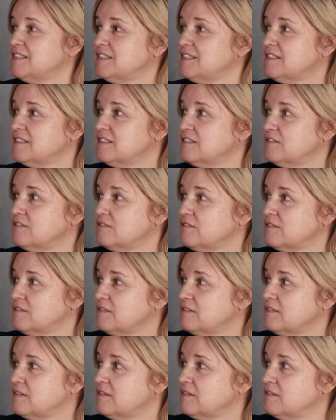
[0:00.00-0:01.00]

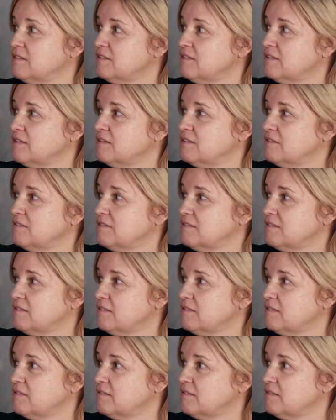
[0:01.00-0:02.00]

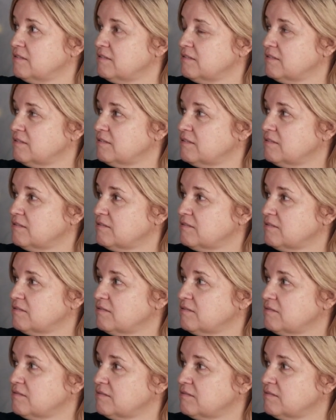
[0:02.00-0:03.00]

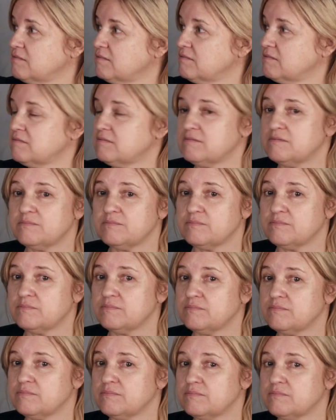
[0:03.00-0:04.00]

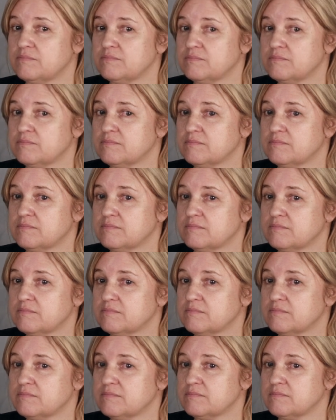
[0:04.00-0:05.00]

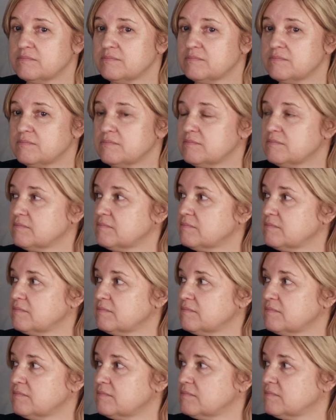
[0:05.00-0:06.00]

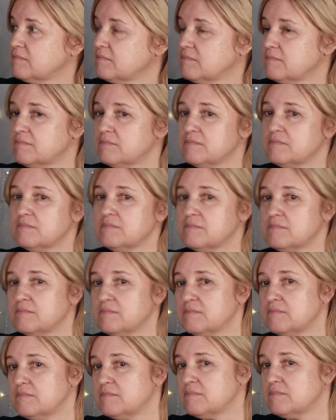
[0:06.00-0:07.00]

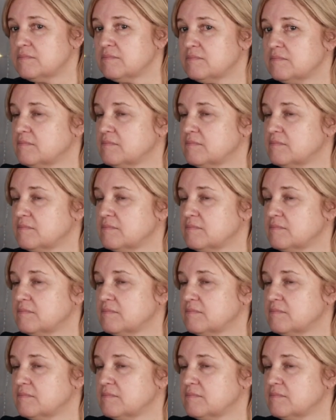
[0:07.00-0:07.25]
(not speaking)